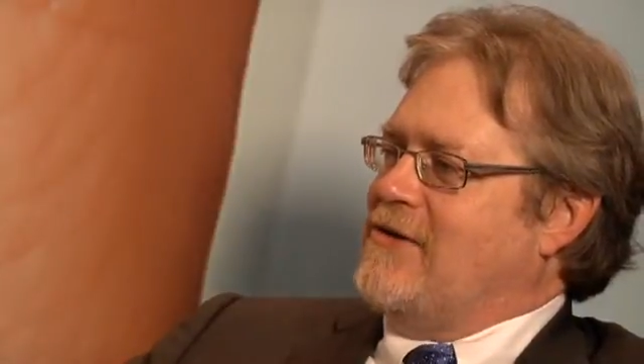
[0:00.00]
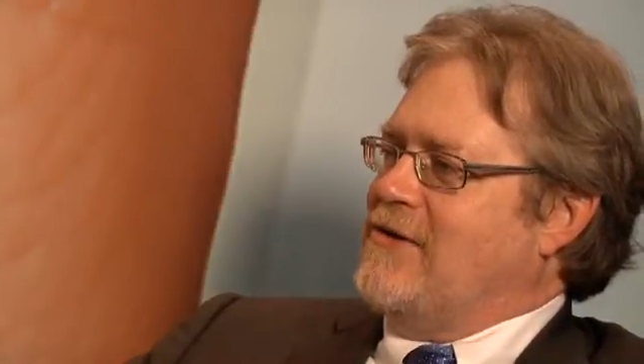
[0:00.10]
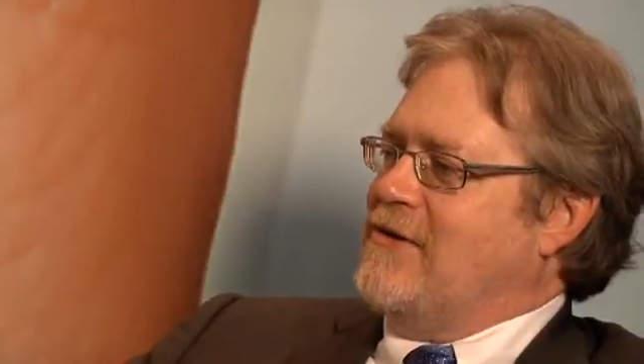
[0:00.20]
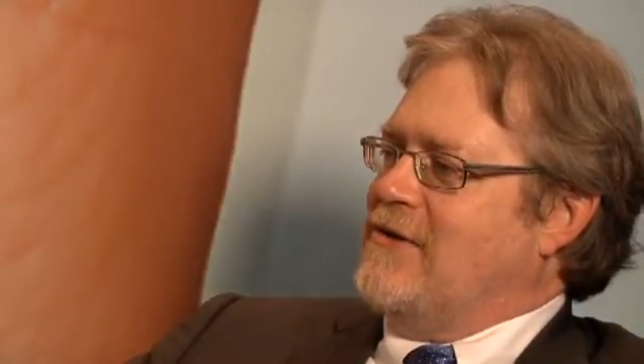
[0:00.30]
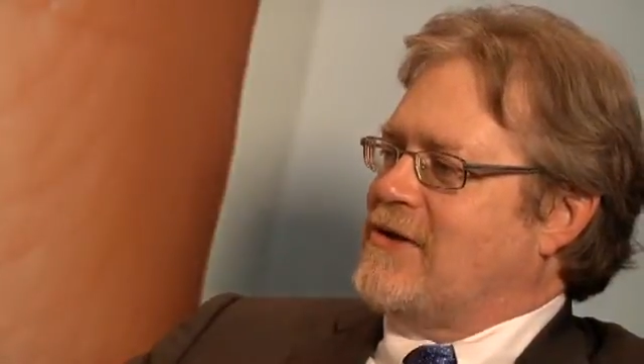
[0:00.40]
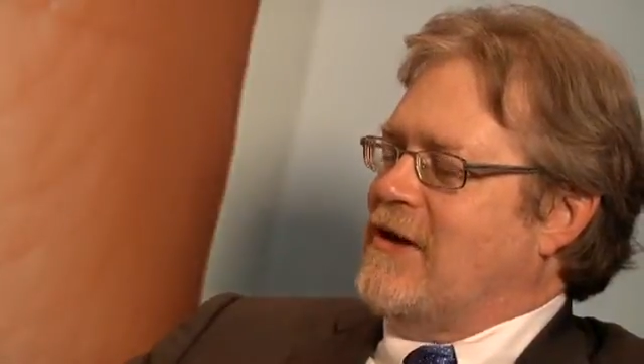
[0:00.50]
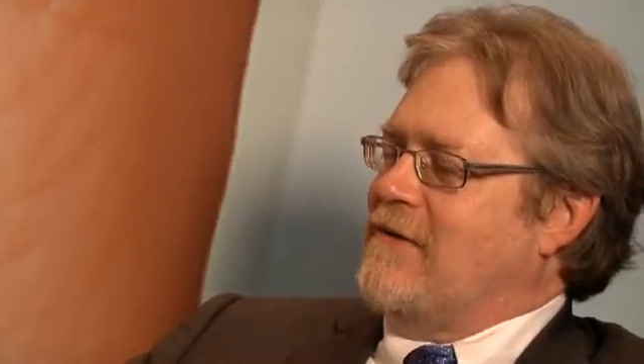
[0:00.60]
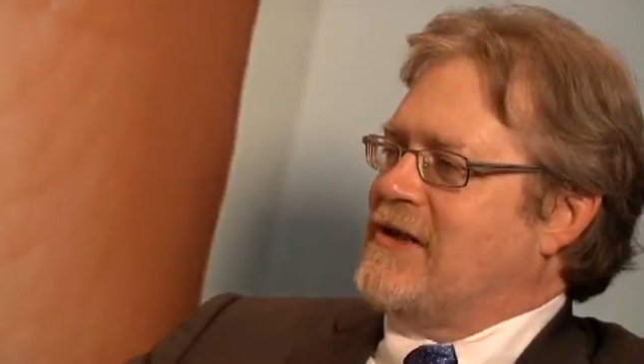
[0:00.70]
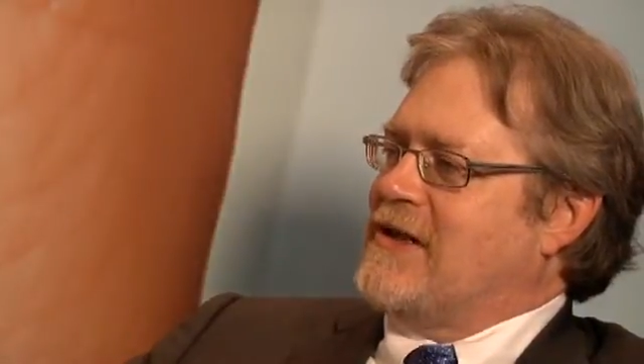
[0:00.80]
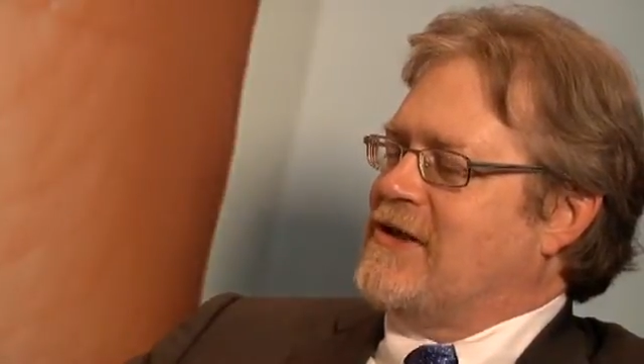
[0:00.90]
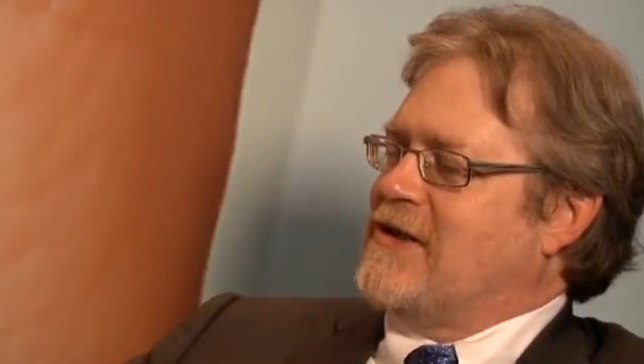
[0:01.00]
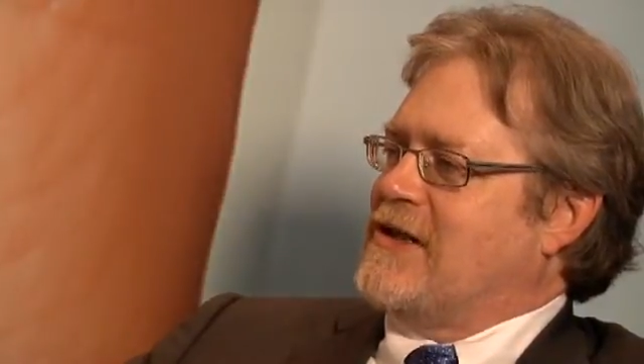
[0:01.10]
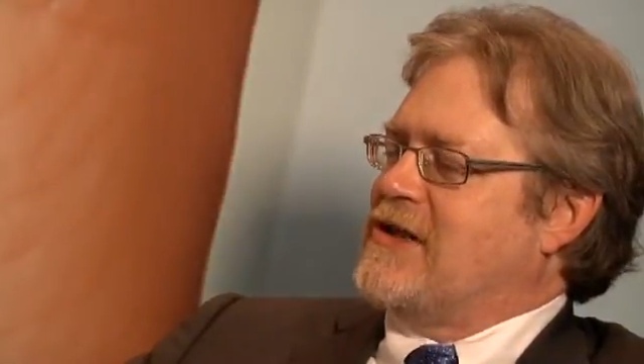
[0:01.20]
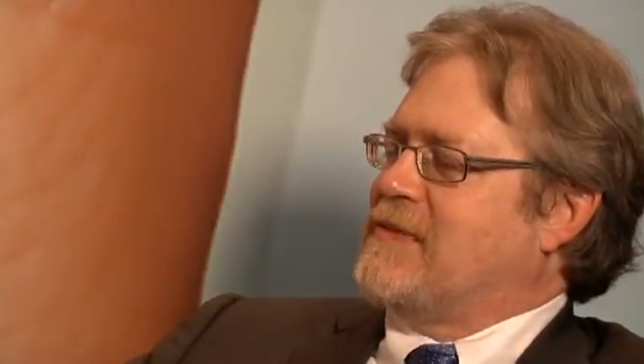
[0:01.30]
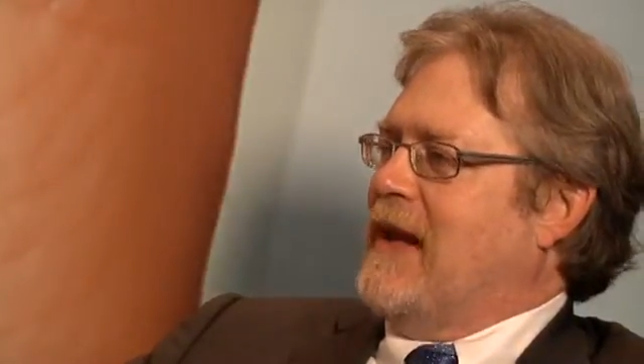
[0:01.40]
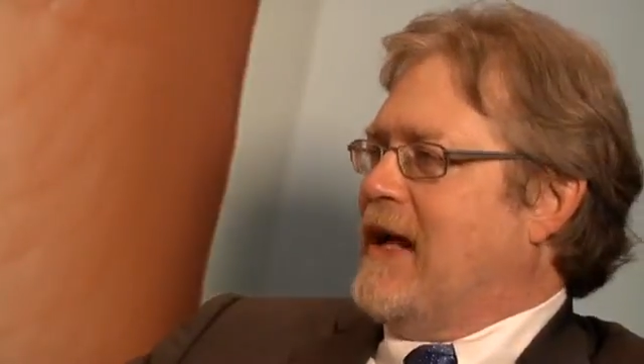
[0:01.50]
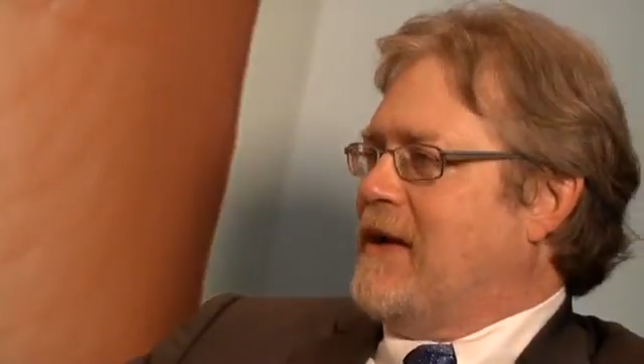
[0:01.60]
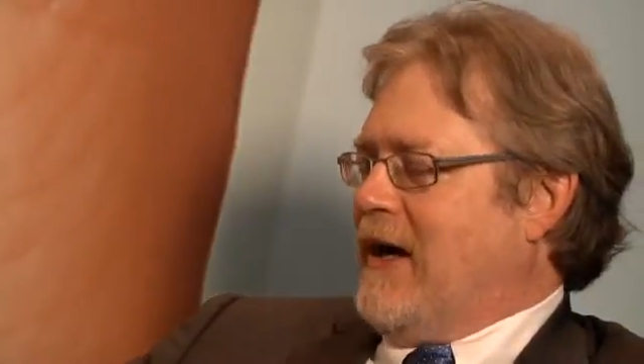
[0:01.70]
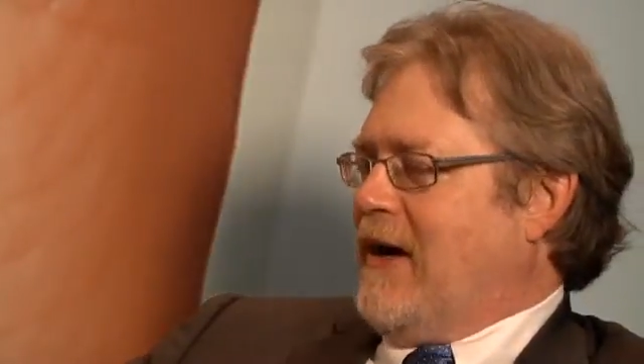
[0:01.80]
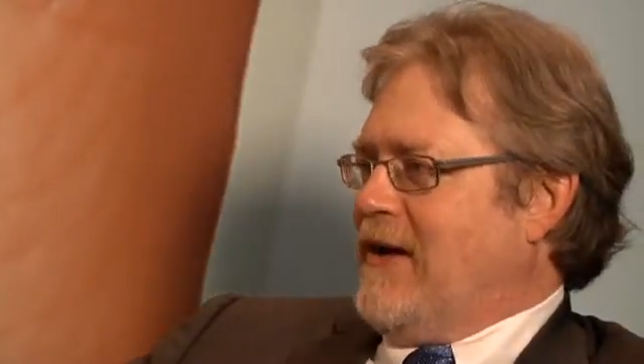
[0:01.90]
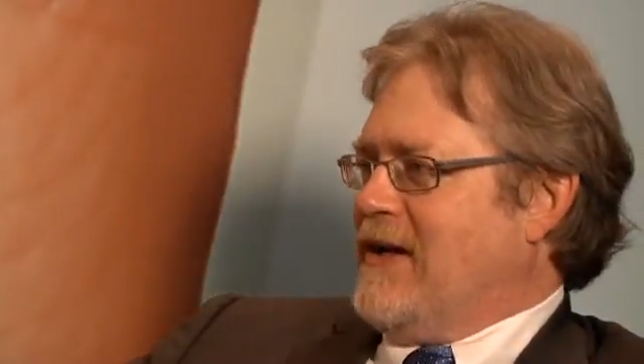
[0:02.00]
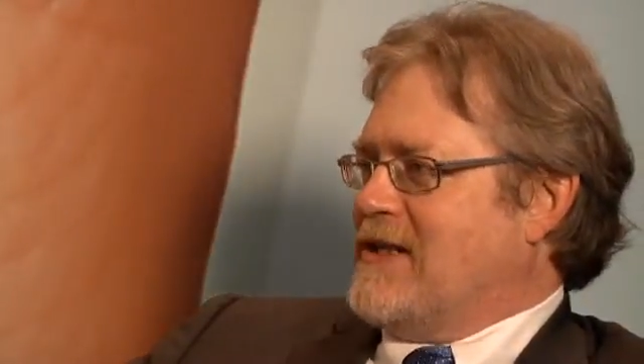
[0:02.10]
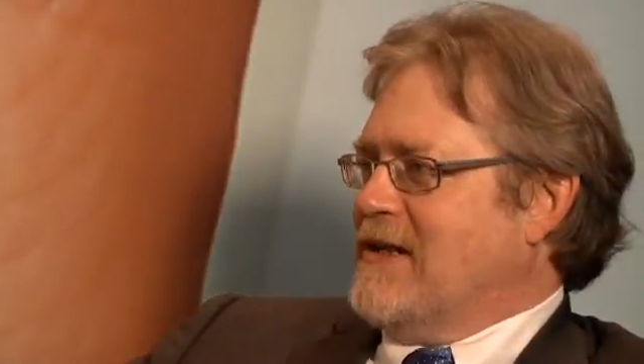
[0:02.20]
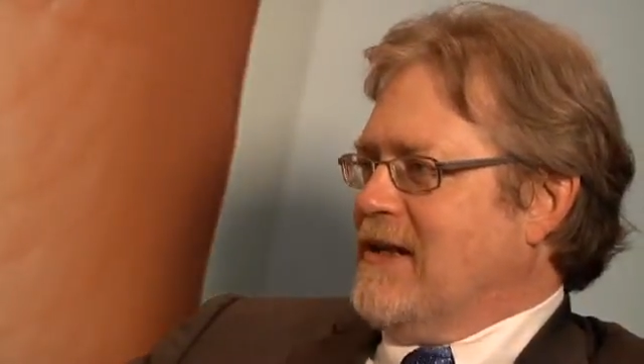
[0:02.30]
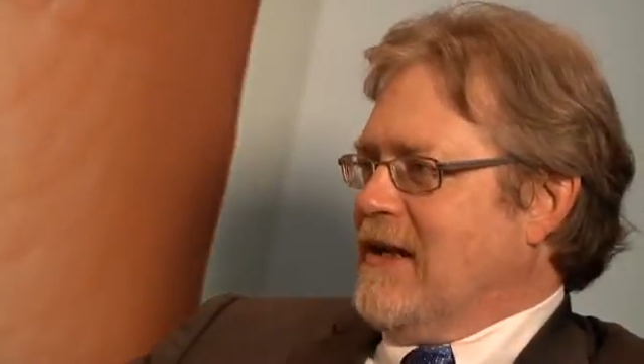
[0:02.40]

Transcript: to services such as BlackBerry's